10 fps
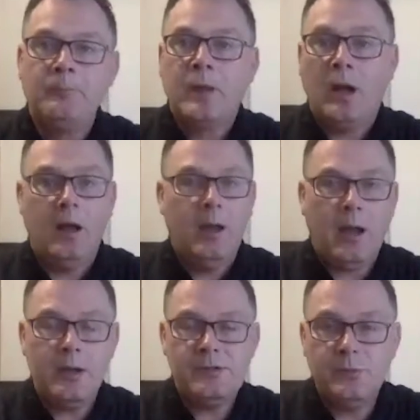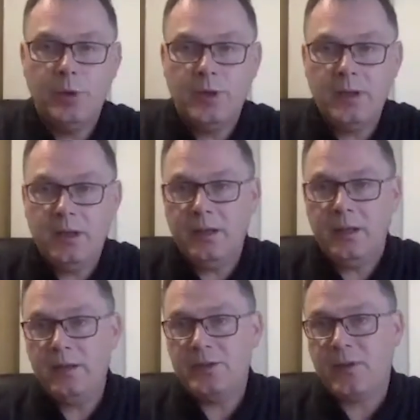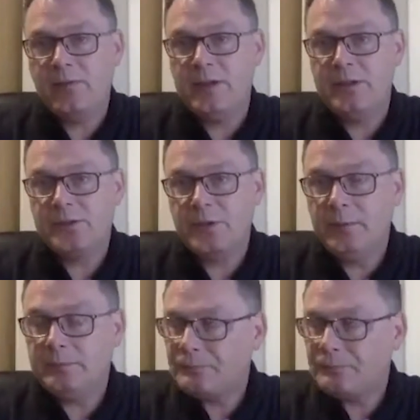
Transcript: I used to work in the travel industry